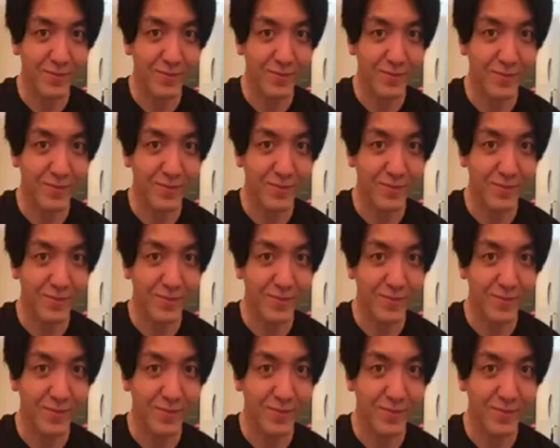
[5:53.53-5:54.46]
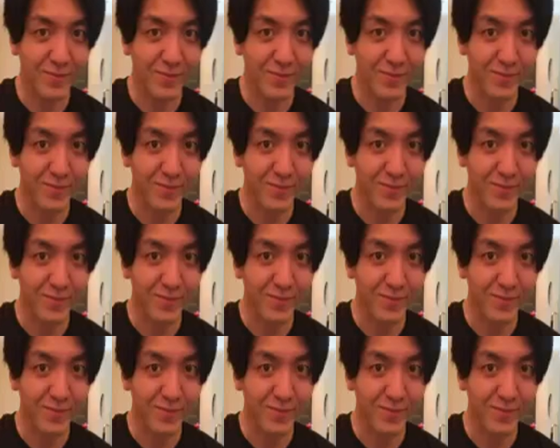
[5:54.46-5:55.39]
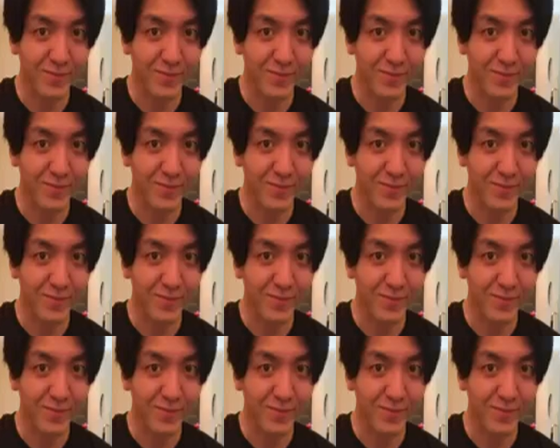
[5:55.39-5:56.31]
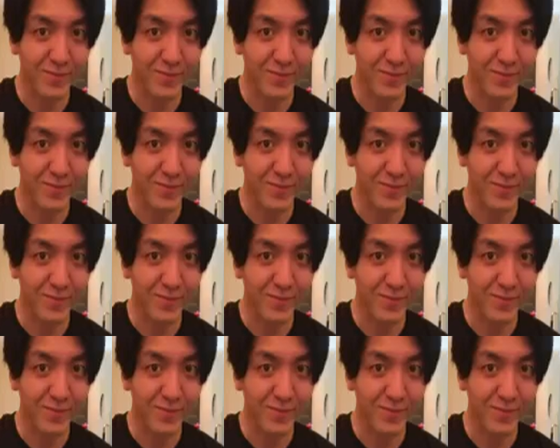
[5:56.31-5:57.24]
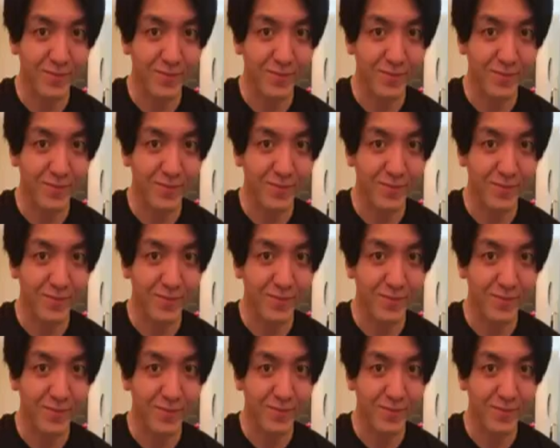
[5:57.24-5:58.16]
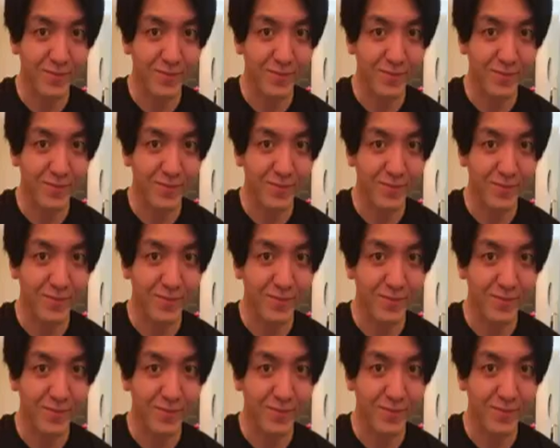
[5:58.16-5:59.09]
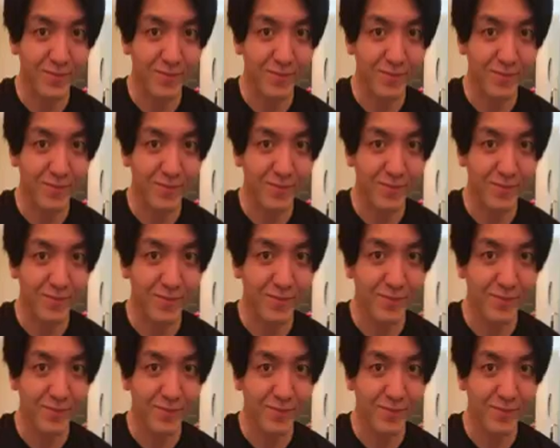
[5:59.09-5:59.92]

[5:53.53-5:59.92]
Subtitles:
(silent)